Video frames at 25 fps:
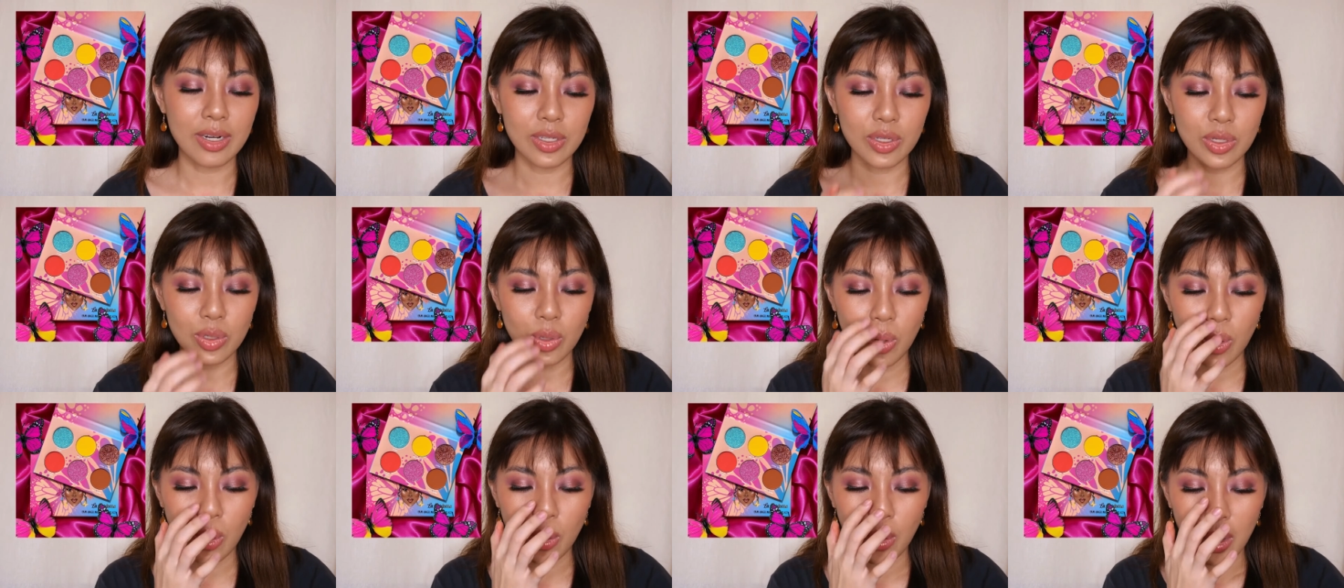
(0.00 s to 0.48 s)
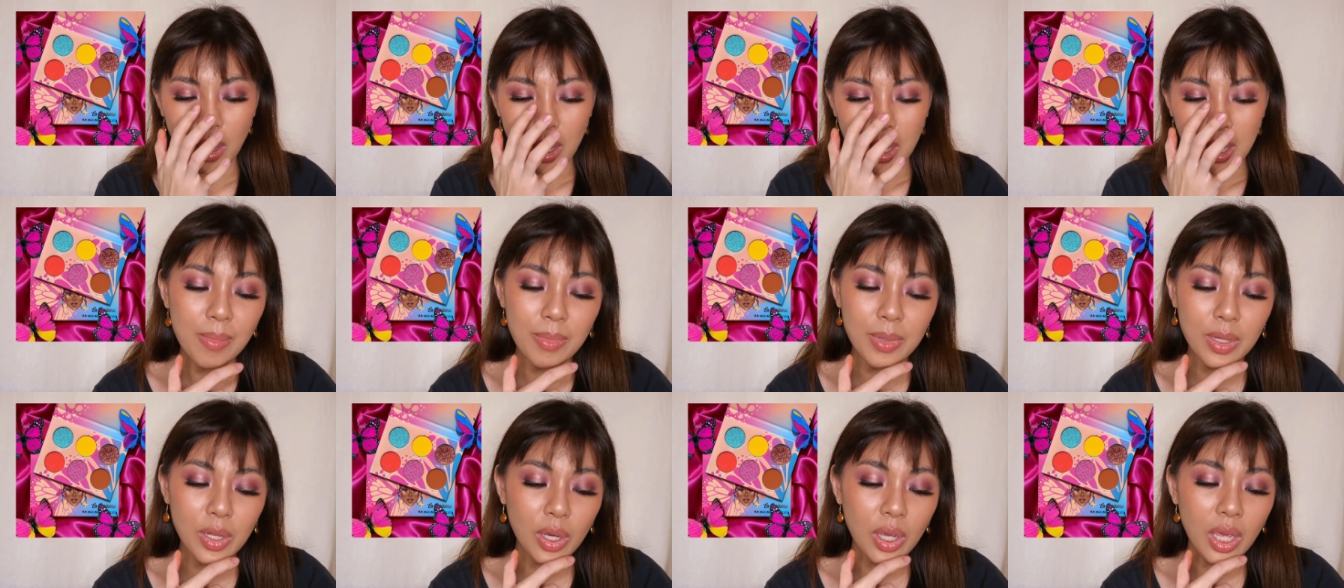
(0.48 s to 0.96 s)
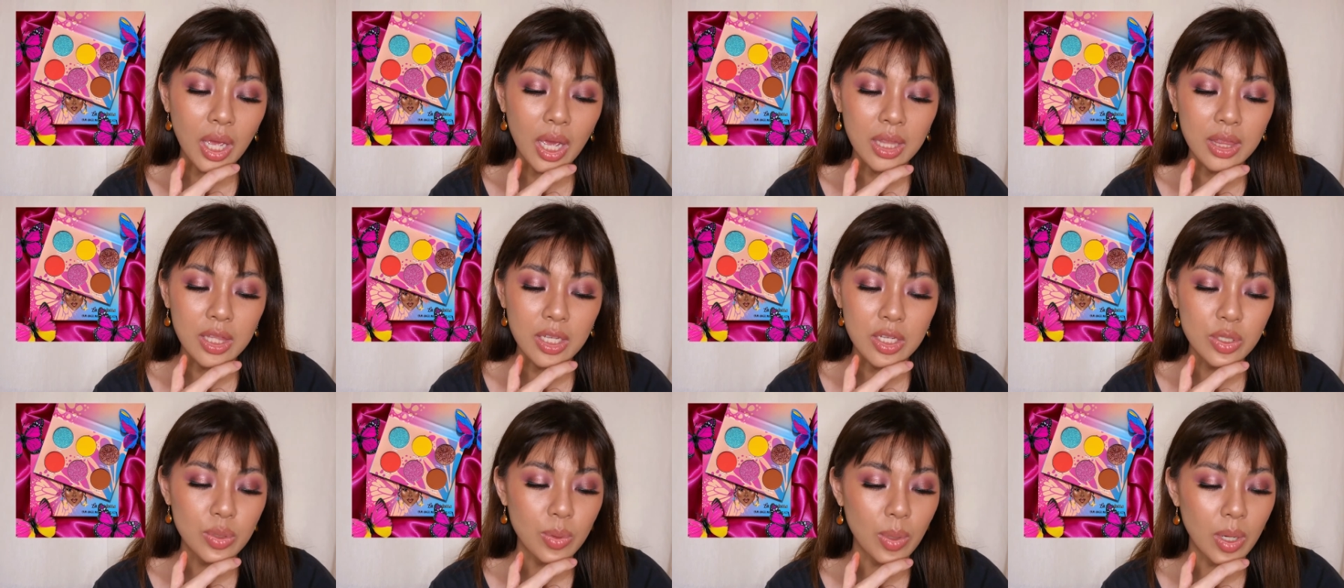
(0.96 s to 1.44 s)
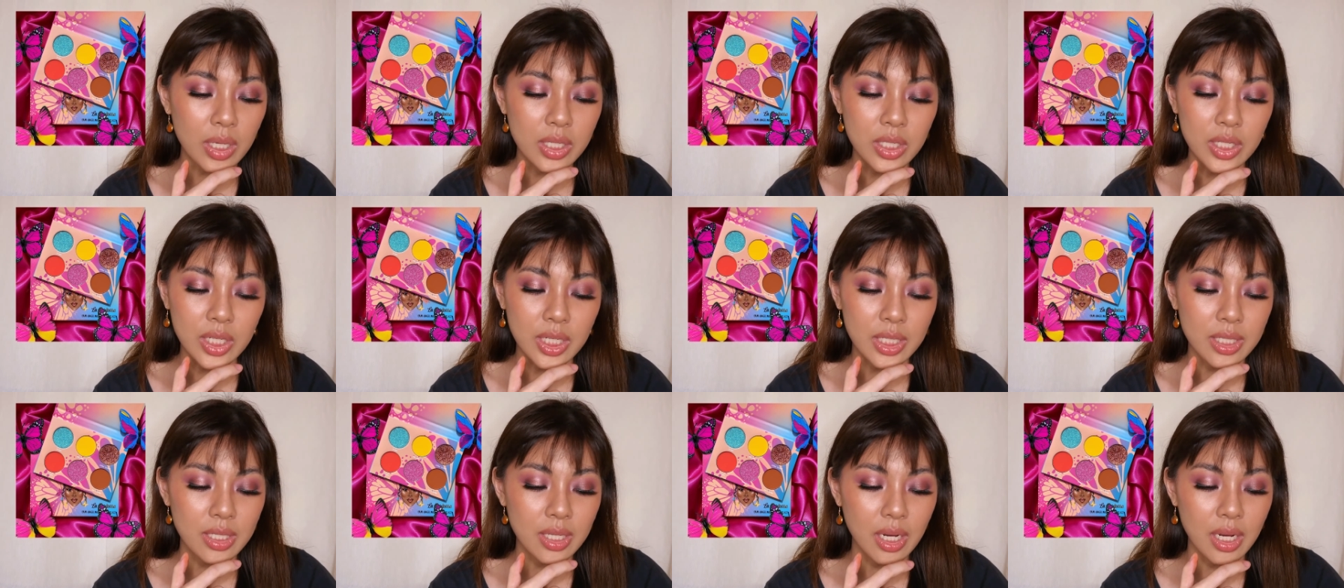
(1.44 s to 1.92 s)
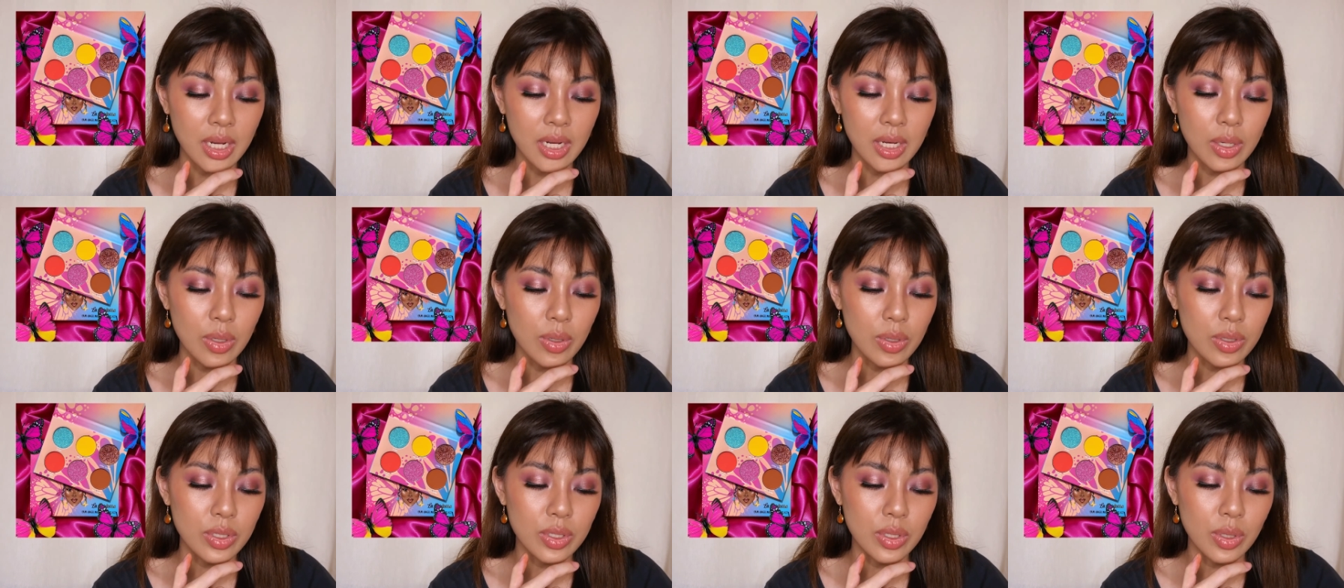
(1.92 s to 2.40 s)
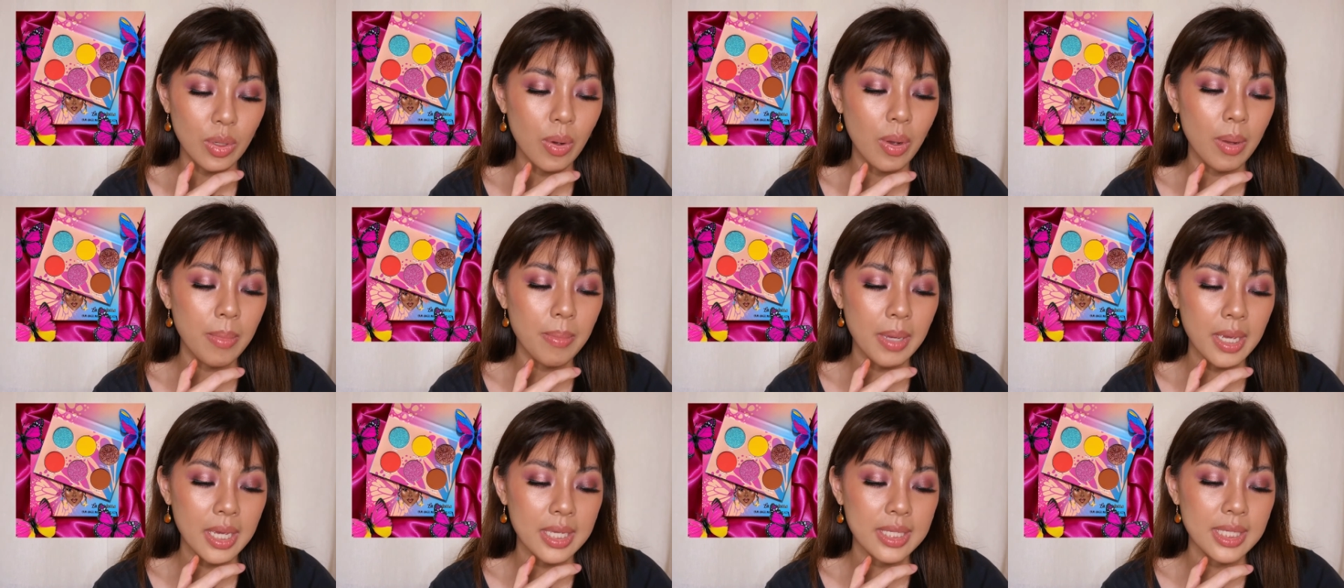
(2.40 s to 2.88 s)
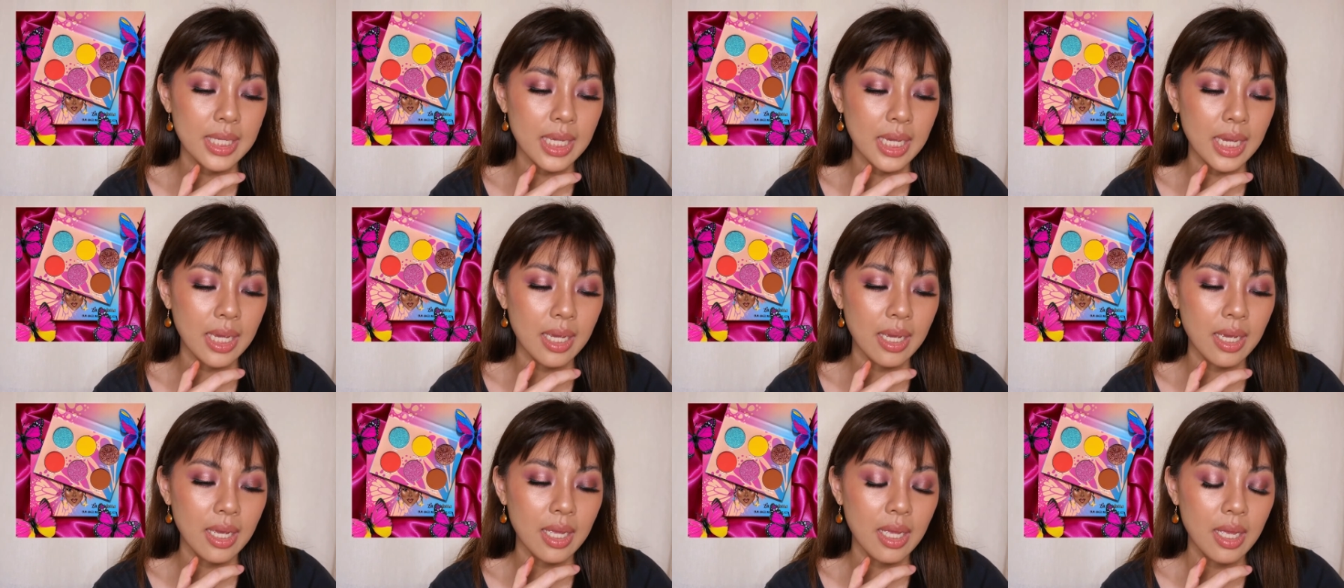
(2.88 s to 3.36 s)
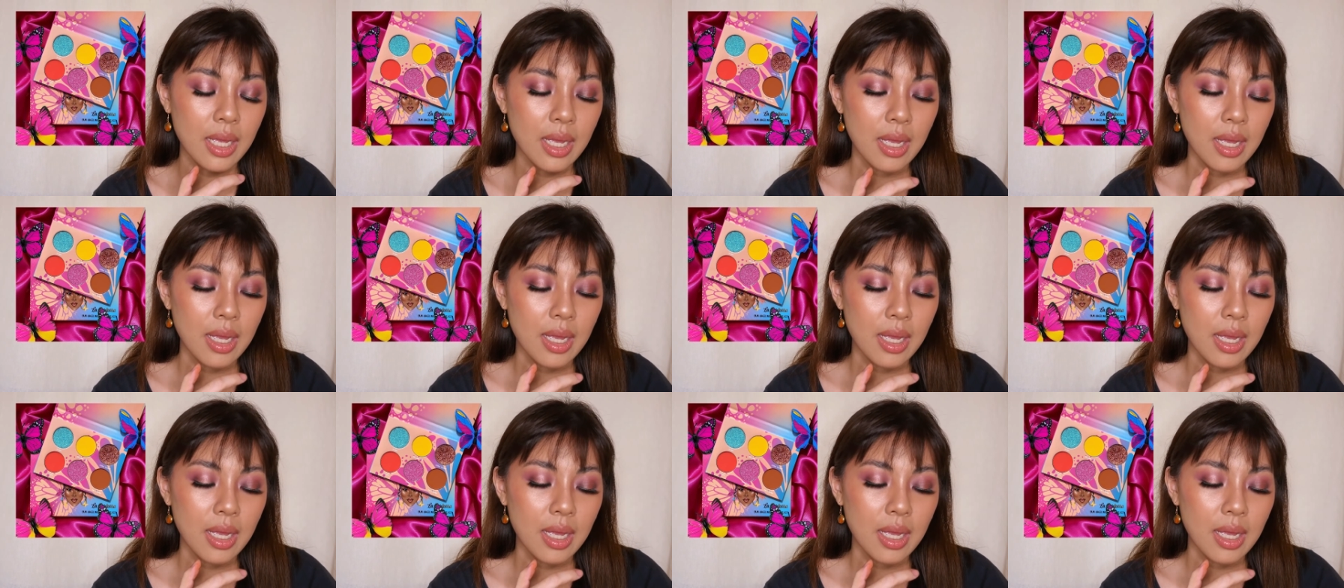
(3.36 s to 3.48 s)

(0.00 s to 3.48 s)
So I'm looking at the swatches, they look so amazing.